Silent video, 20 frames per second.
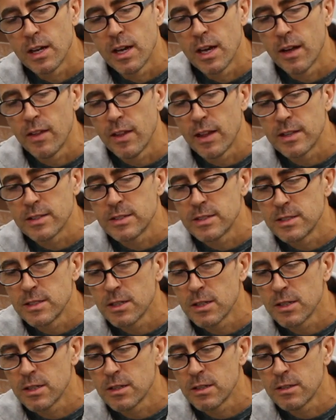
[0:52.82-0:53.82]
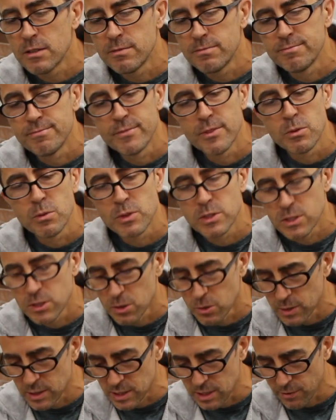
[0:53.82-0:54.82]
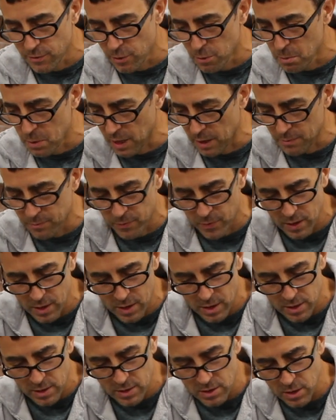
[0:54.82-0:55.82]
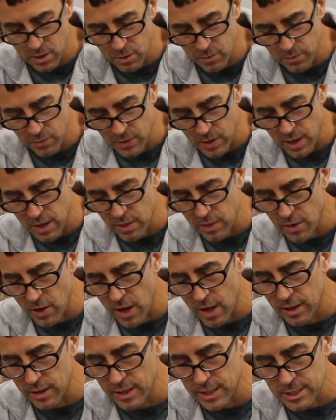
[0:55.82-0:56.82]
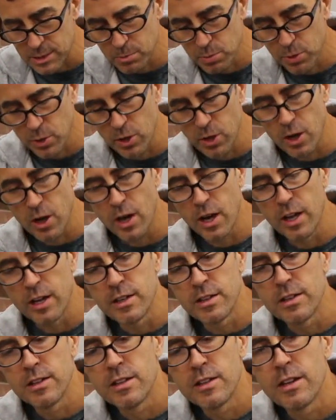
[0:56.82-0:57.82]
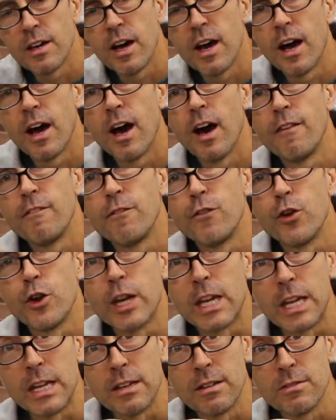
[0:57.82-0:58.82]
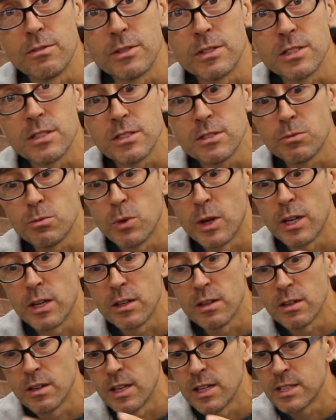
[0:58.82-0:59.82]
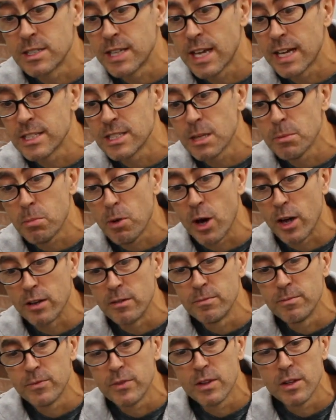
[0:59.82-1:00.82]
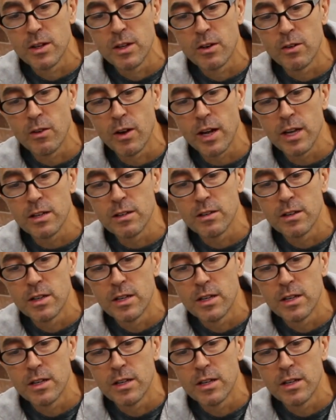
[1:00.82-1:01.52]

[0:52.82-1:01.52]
And that still was too easy for me. So I thought, let's put on a footing, which is what it stands up on, right?